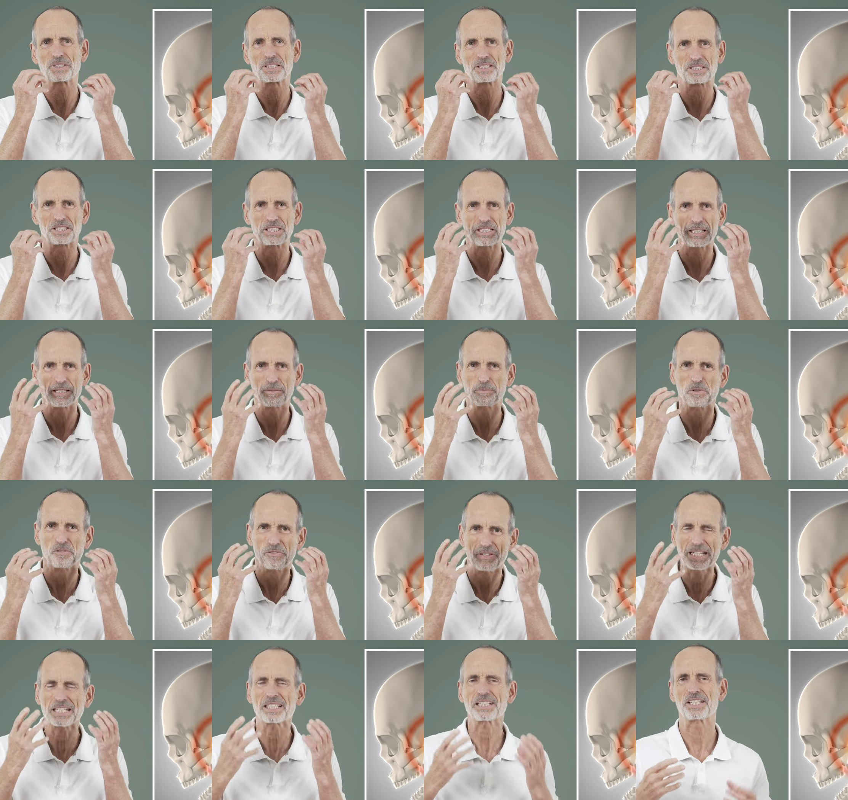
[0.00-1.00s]
to open
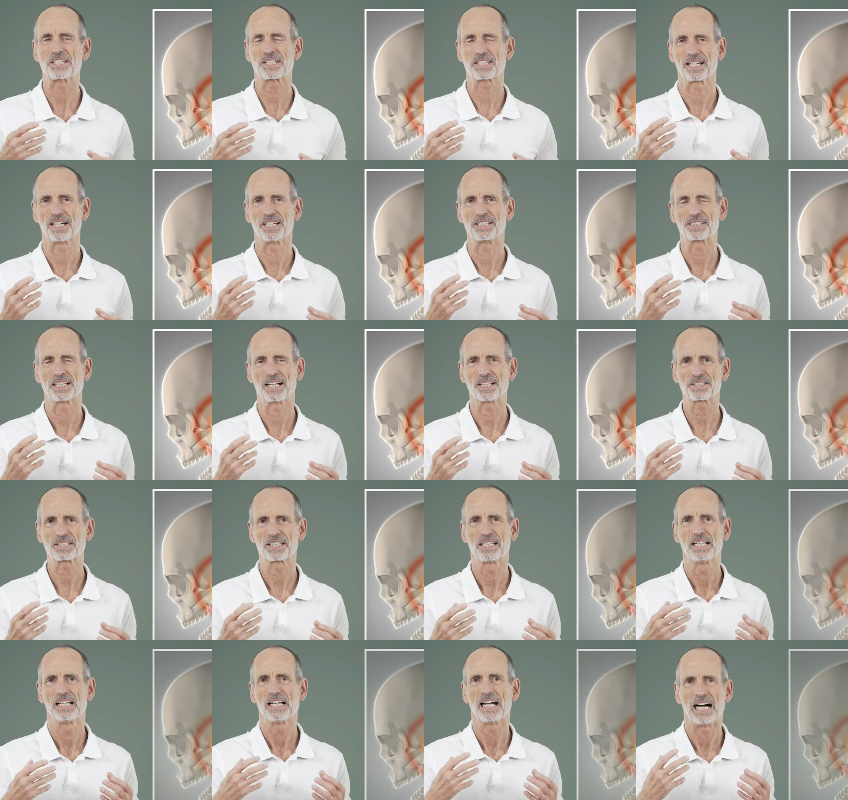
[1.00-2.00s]
their mouth
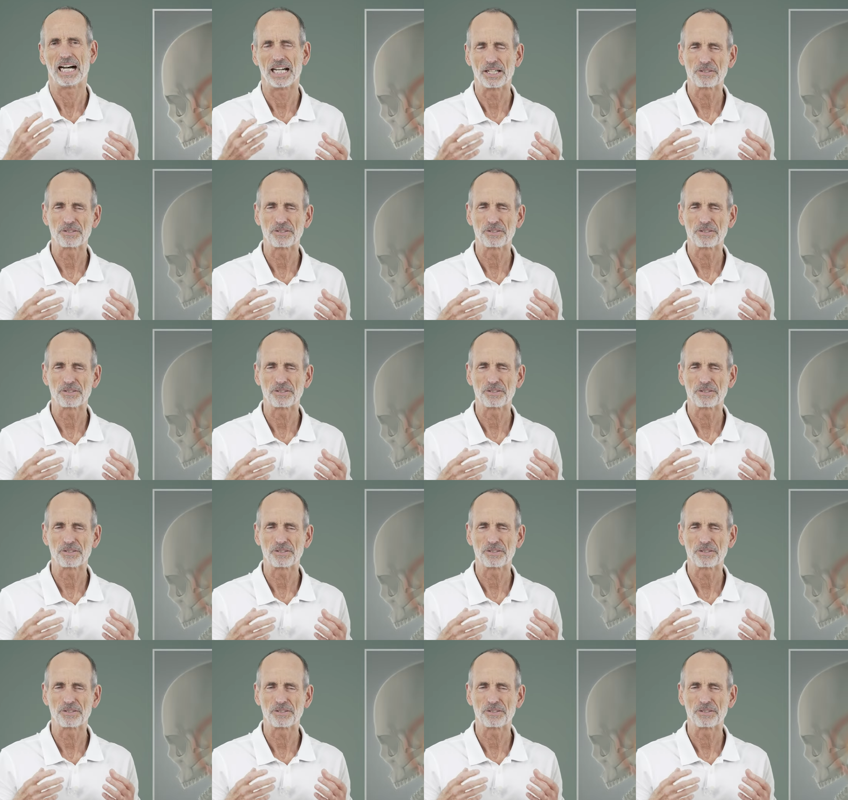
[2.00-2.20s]
wide.